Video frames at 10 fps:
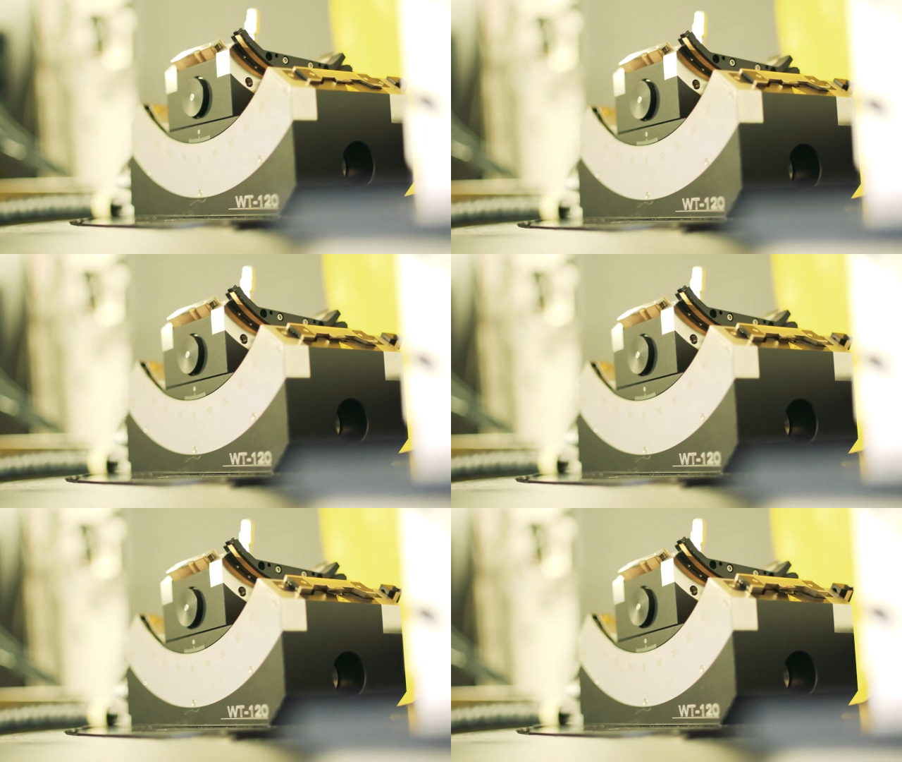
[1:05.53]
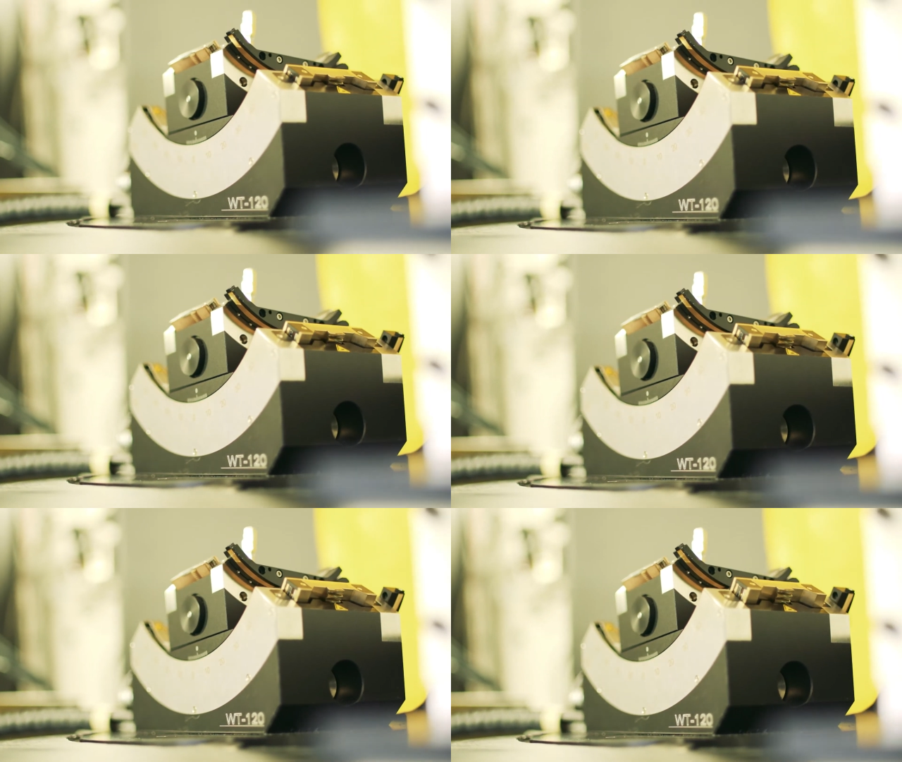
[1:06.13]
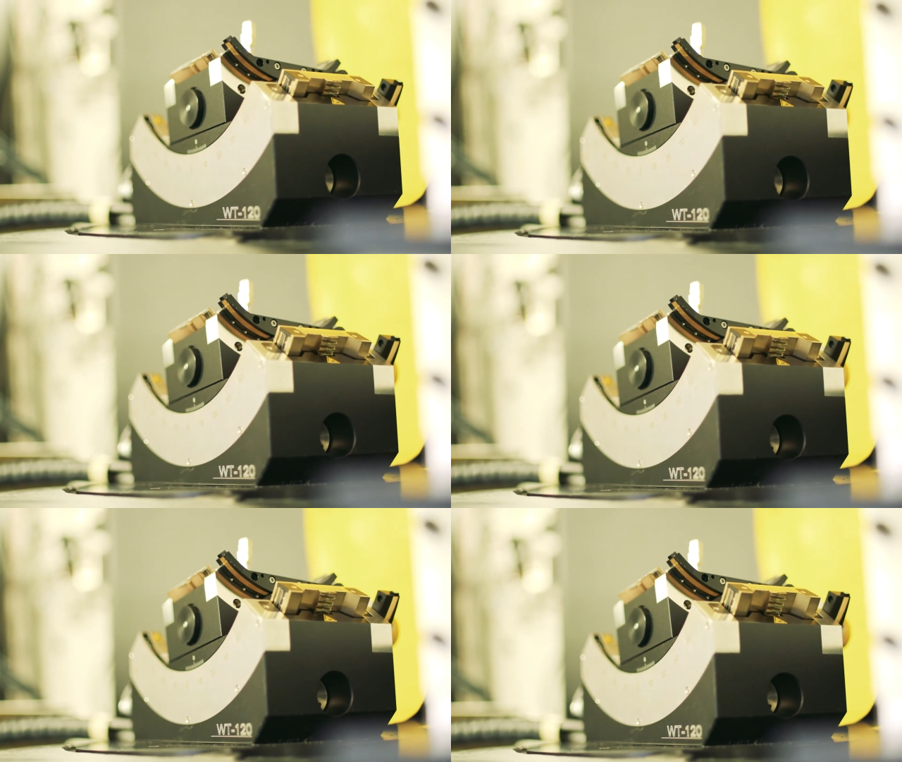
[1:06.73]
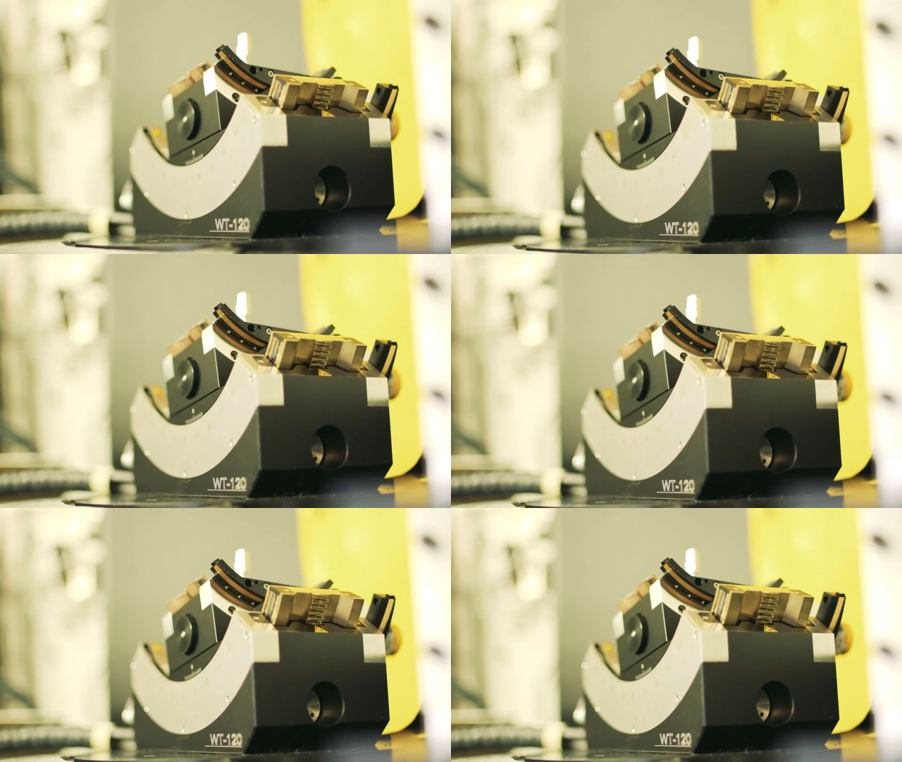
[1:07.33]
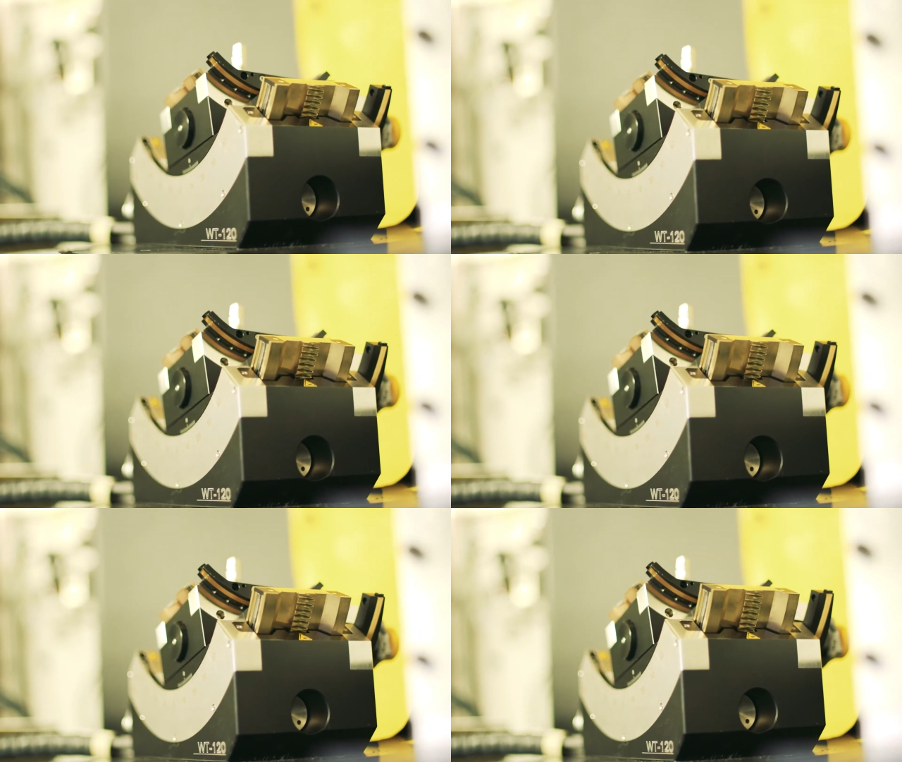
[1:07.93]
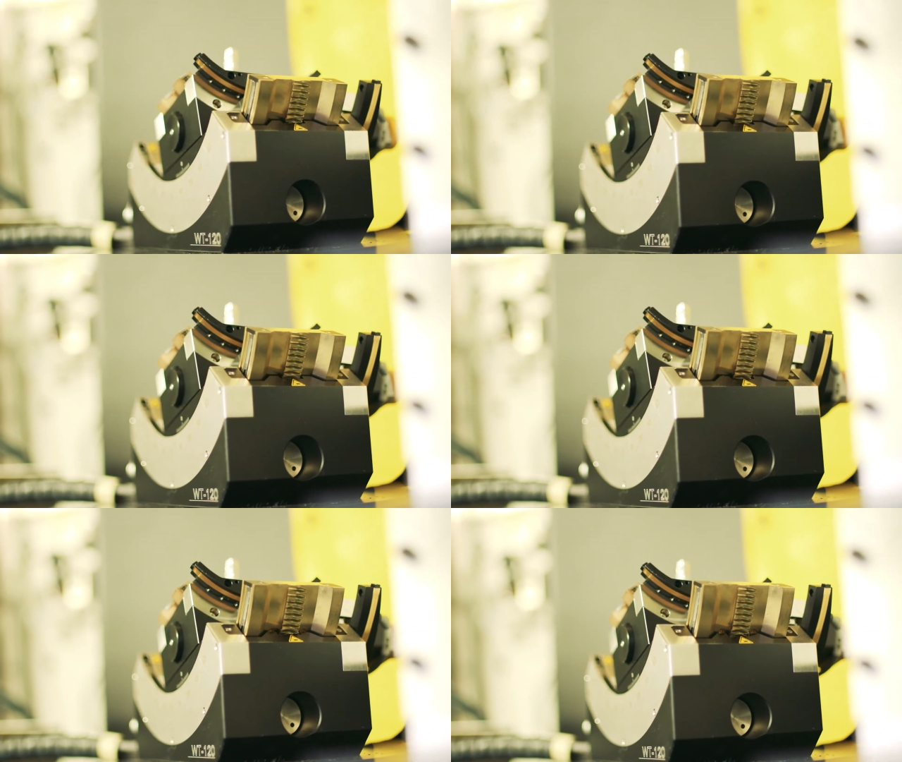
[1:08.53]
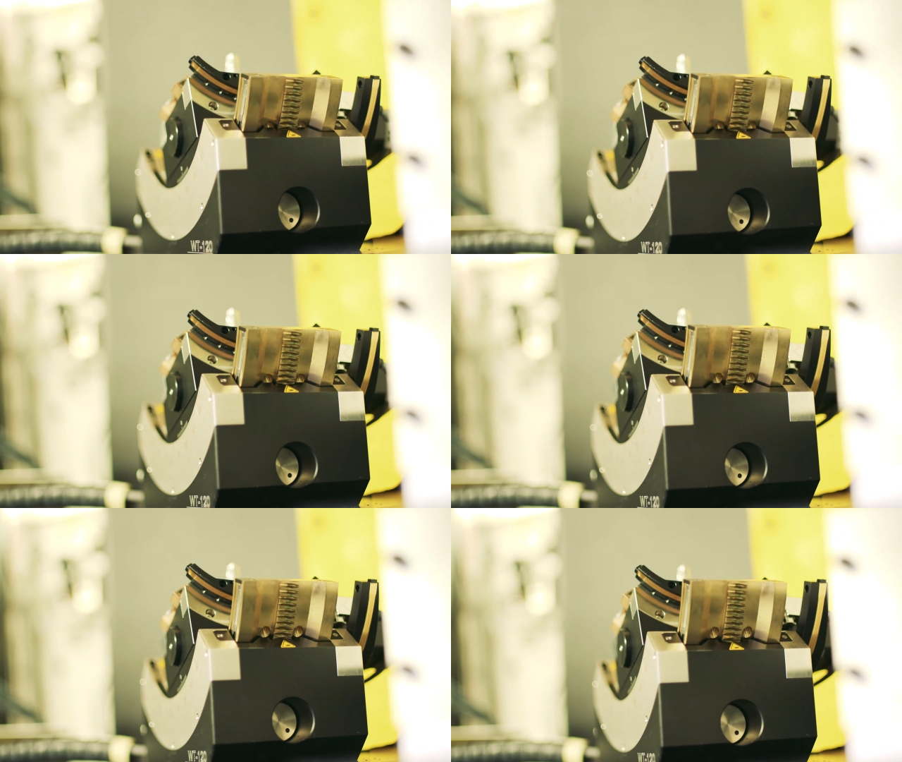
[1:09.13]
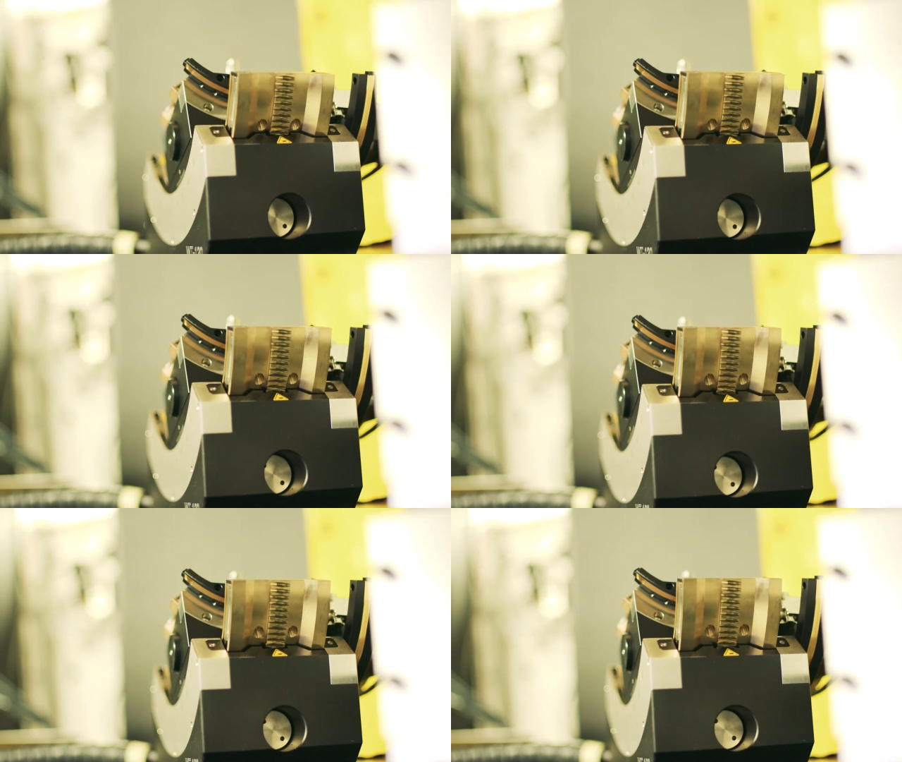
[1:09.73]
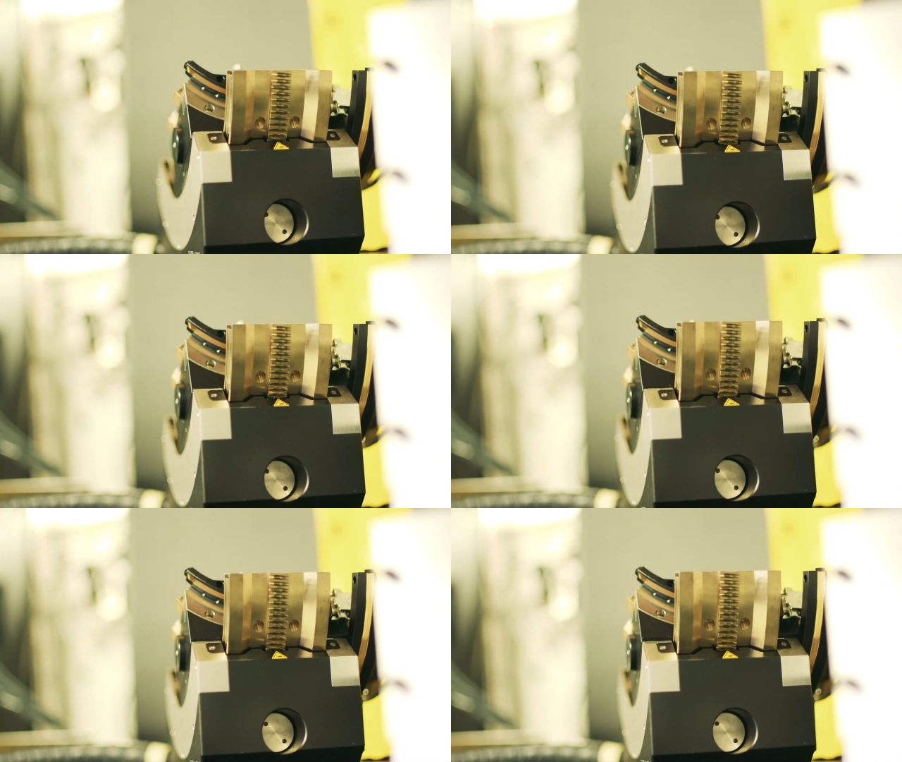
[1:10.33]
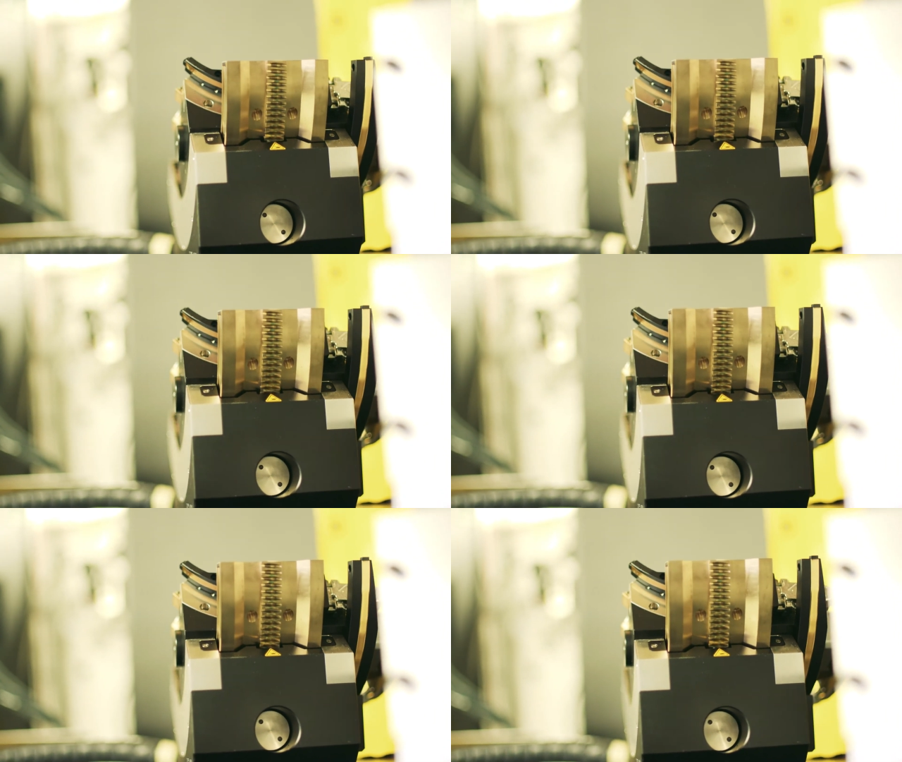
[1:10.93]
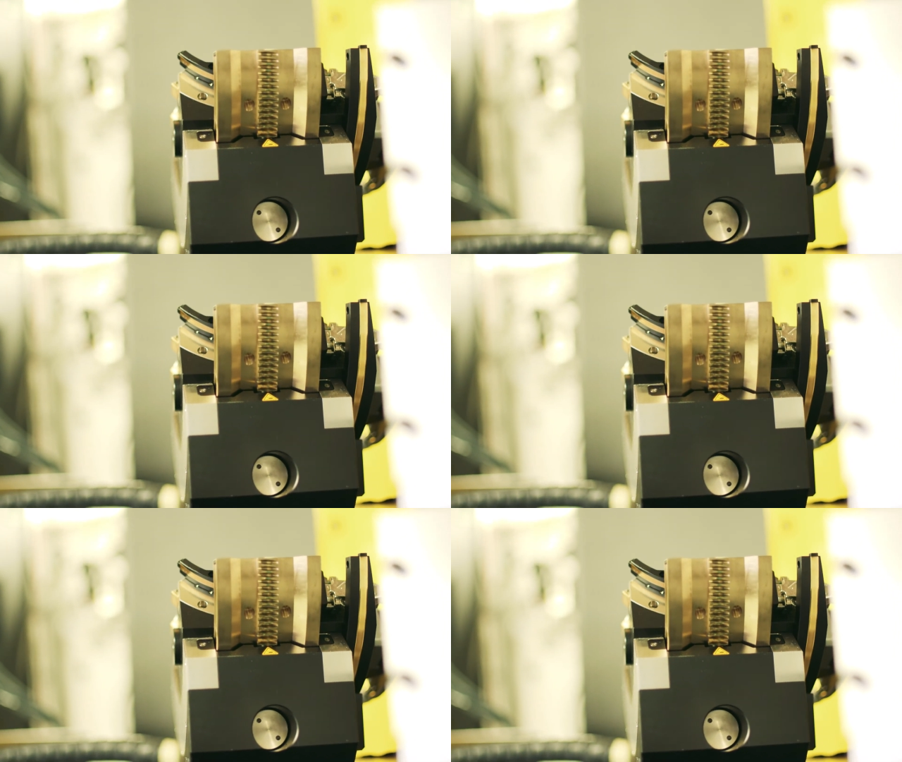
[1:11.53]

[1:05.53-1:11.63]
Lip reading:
No face is visible, so there are no lips to read.